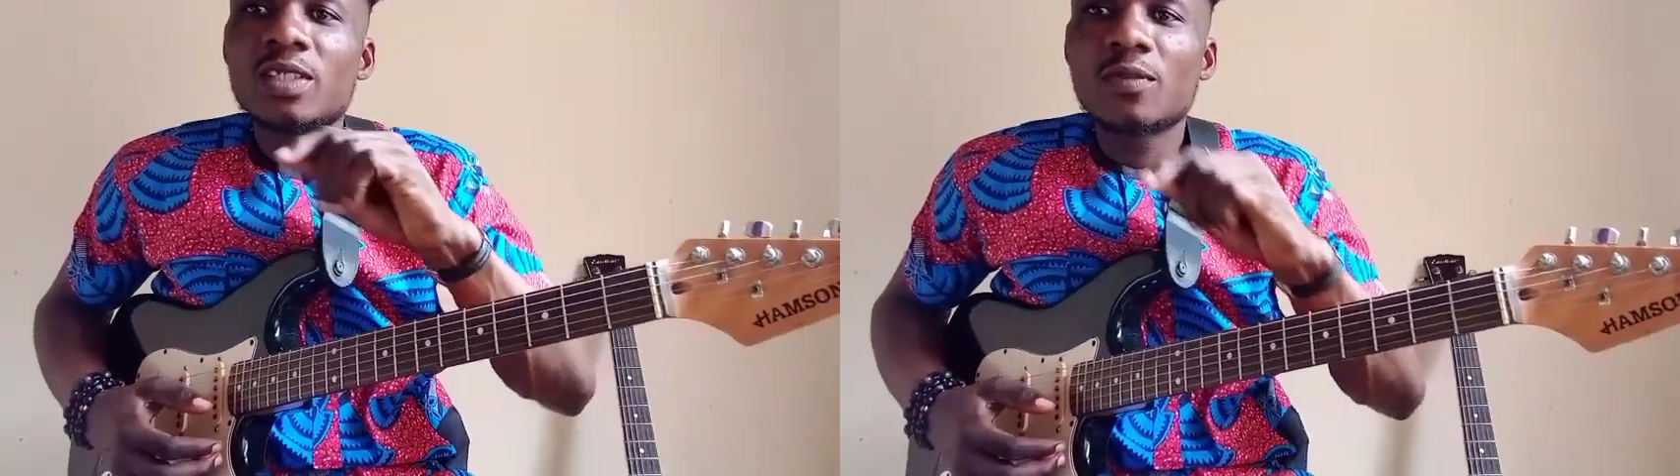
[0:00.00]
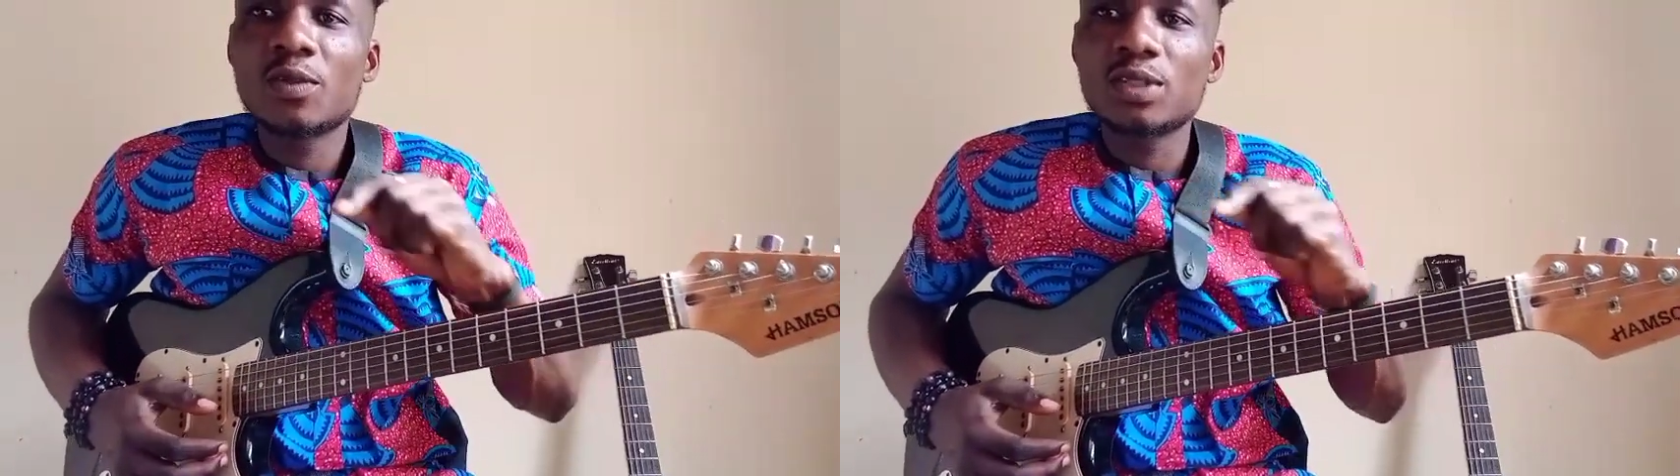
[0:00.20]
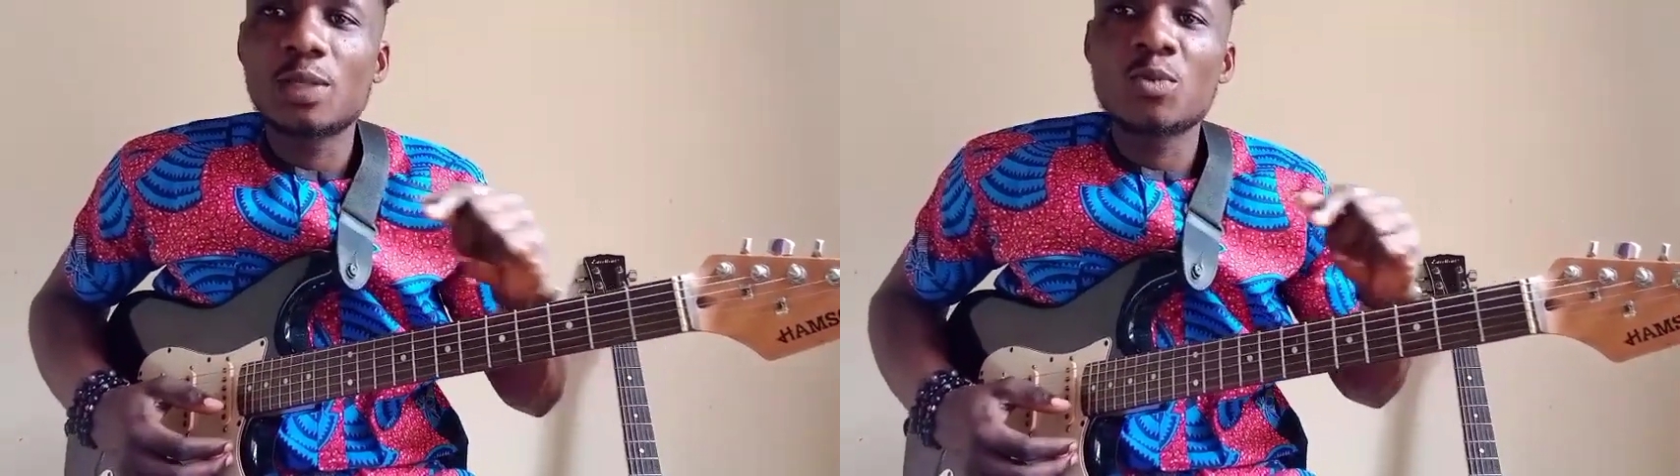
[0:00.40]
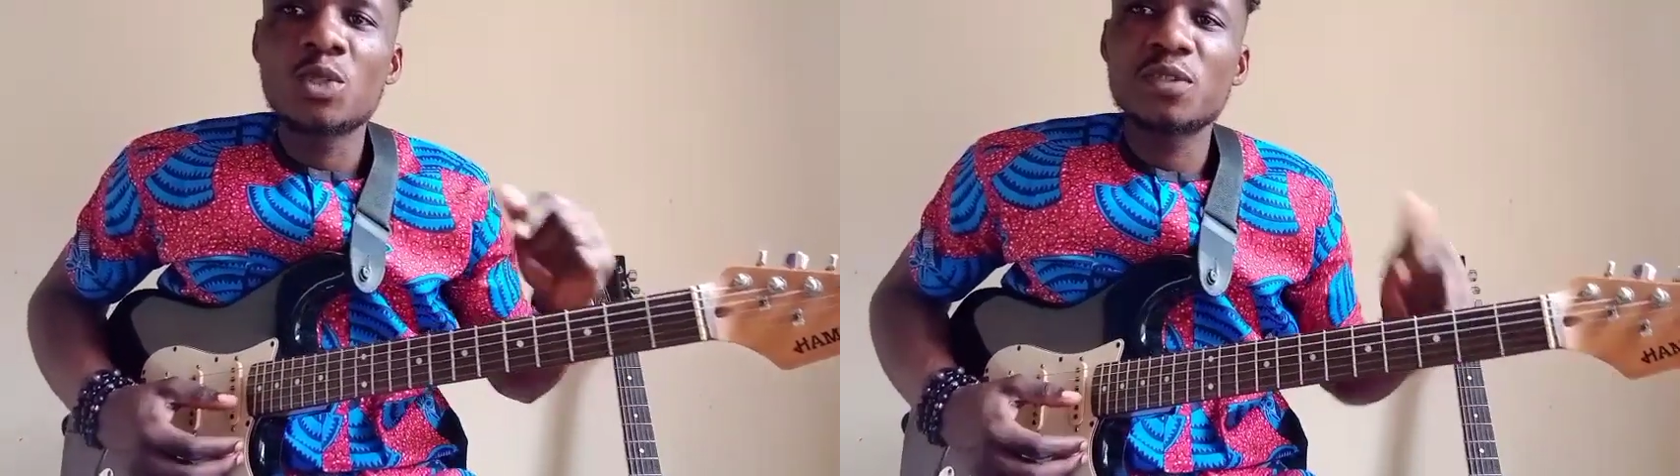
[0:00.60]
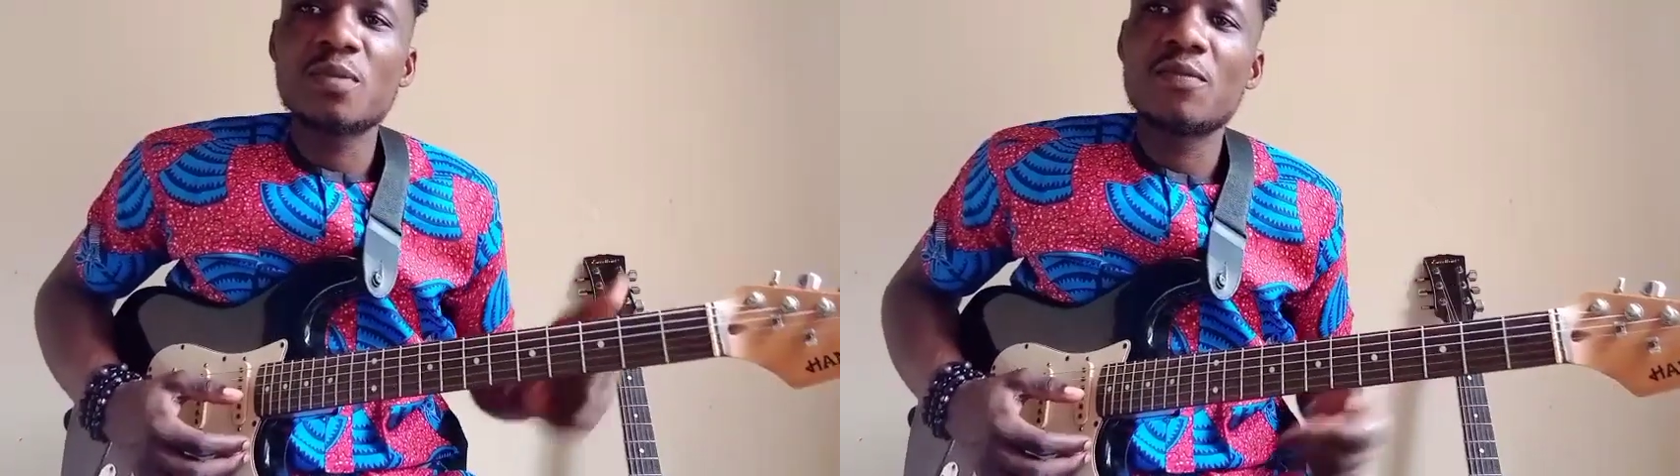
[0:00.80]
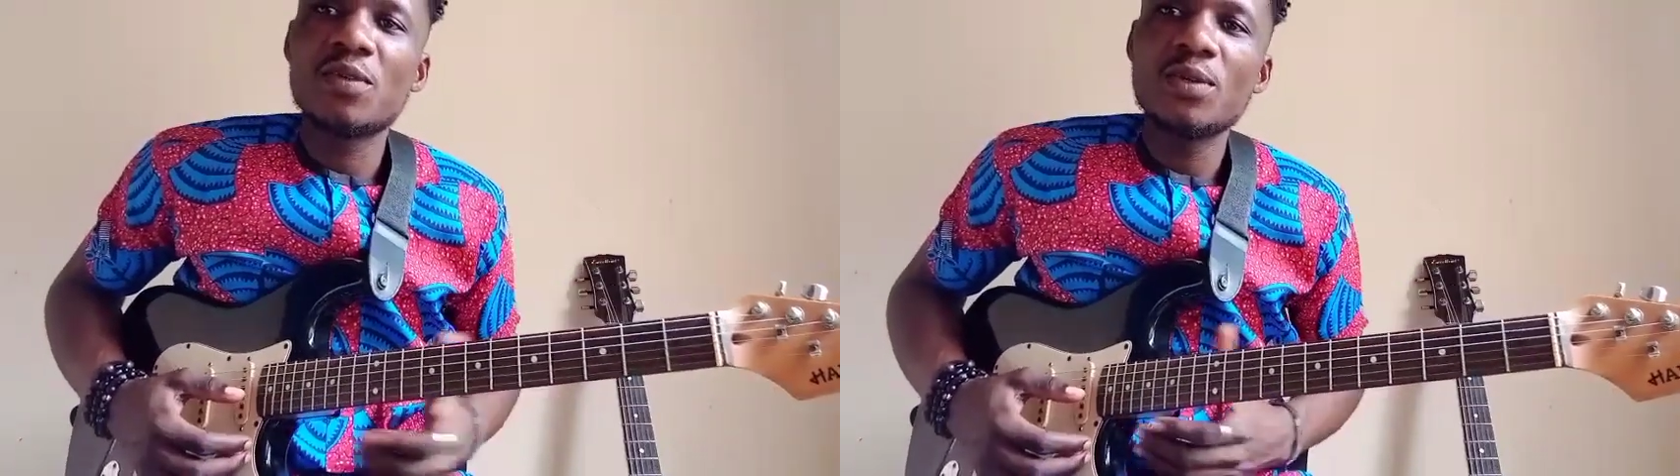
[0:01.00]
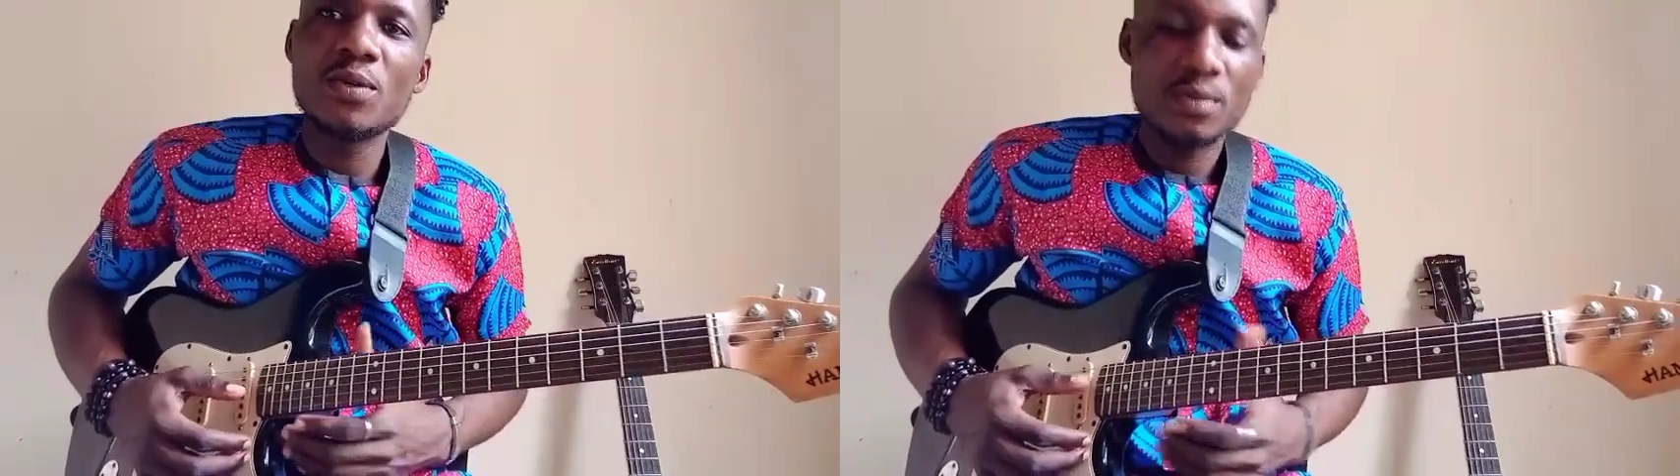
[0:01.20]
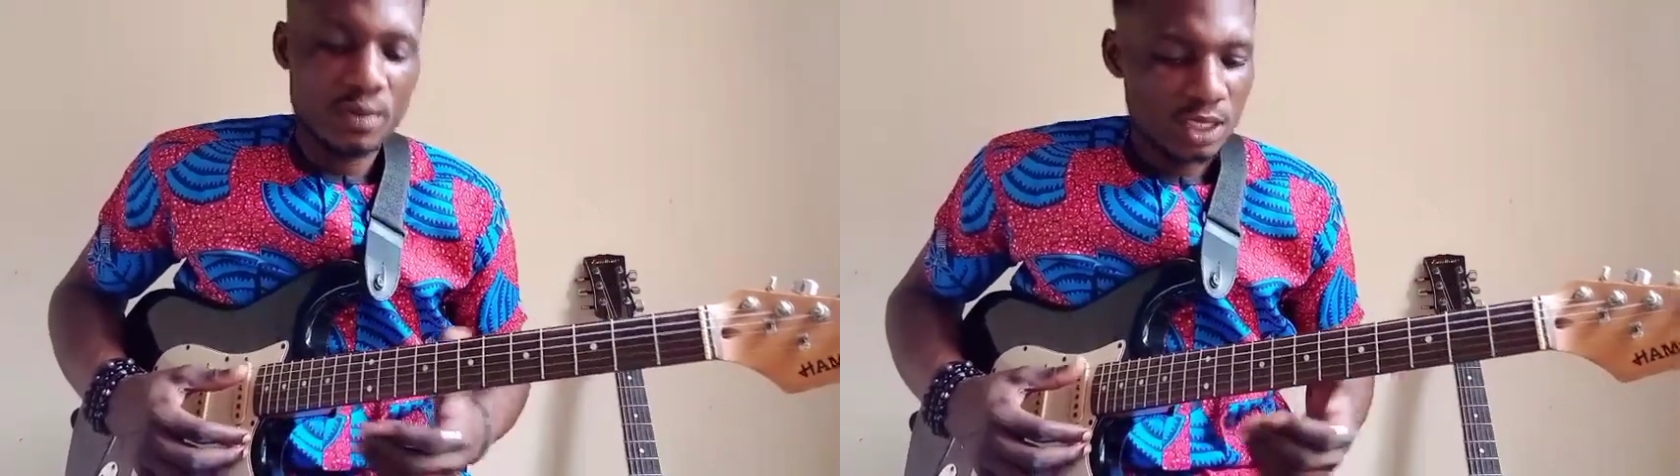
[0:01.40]
this is the first time watching my
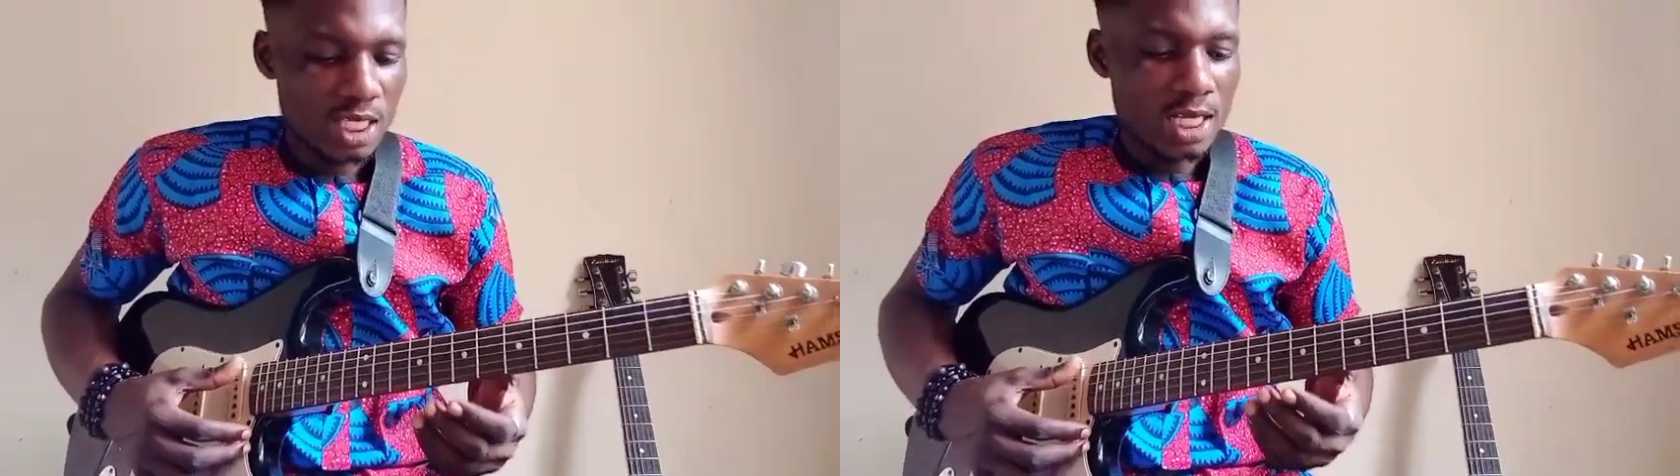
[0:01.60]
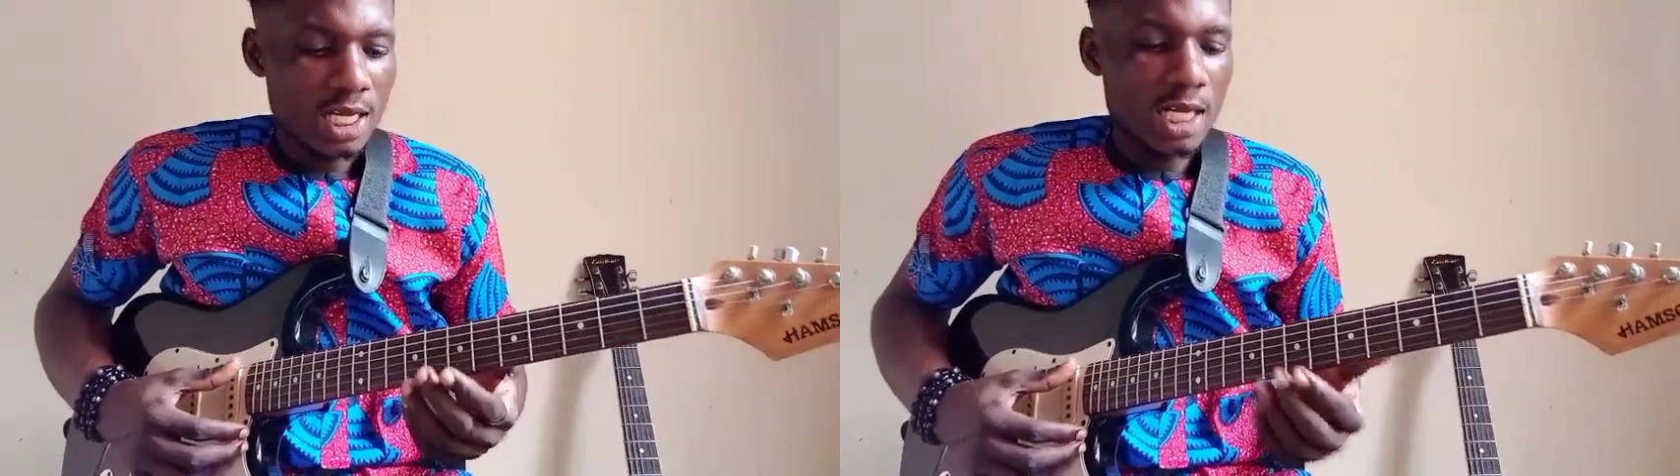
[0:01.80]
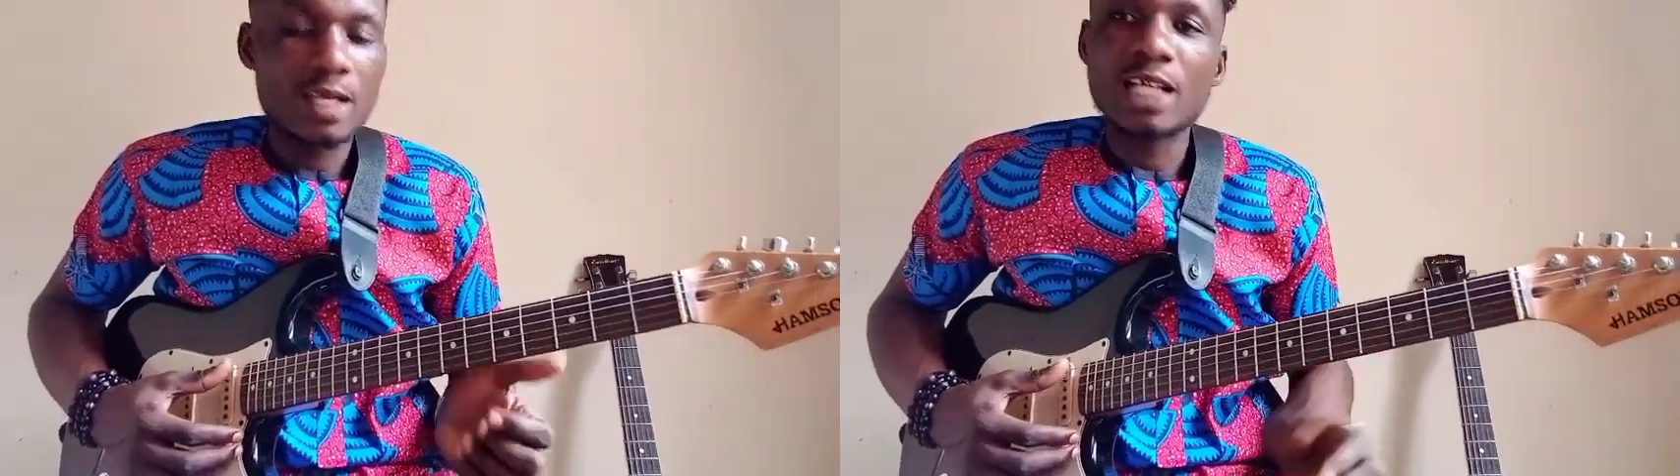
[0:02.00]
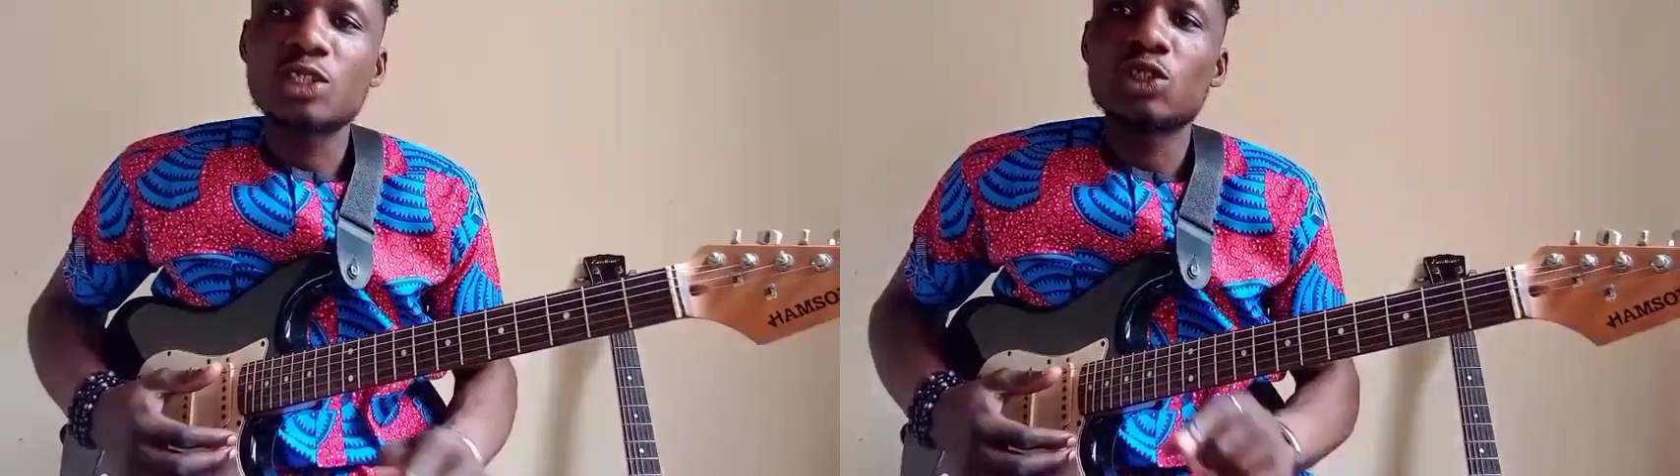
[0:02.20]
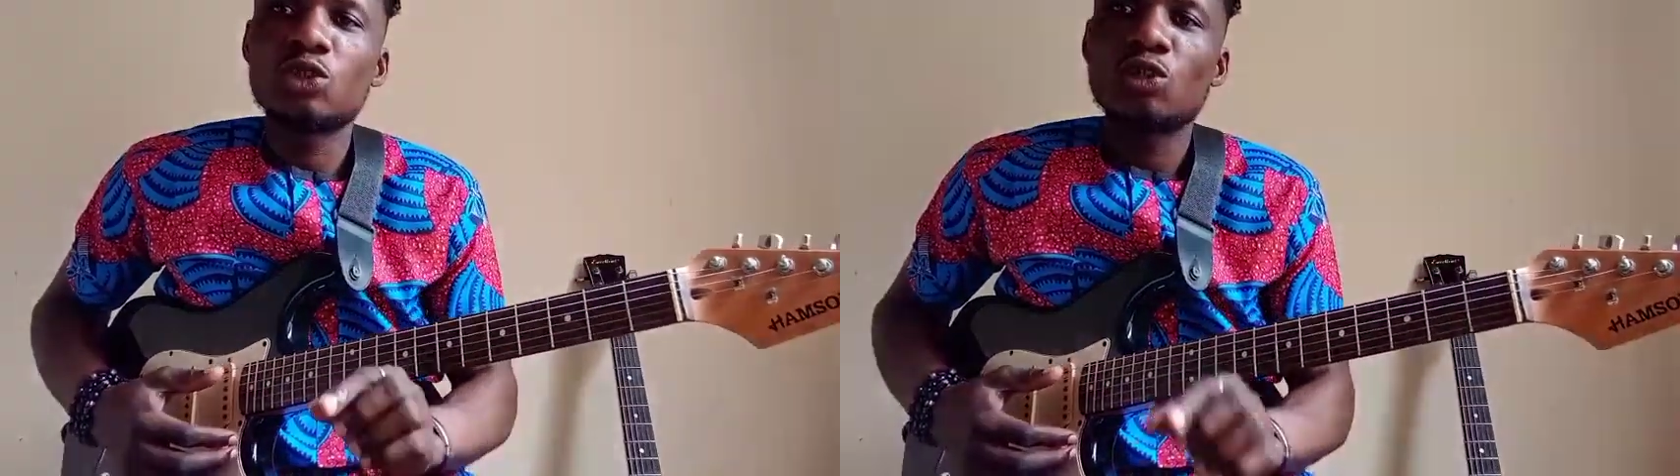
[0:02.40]
video, I'd like you to